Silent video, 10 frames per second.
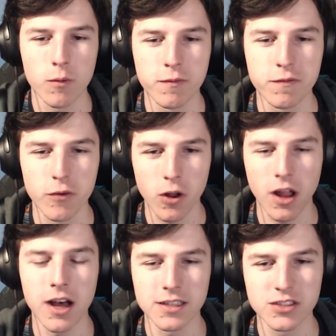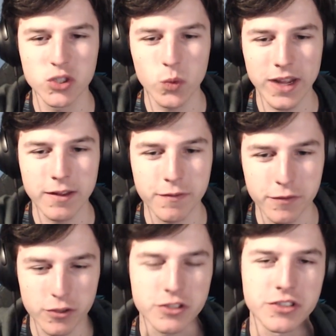full on swing
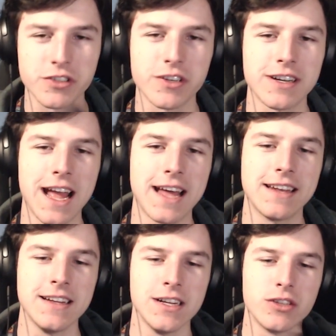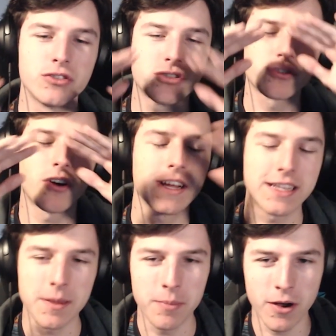first turn and destroy
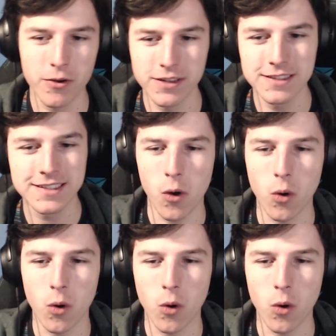the opponent,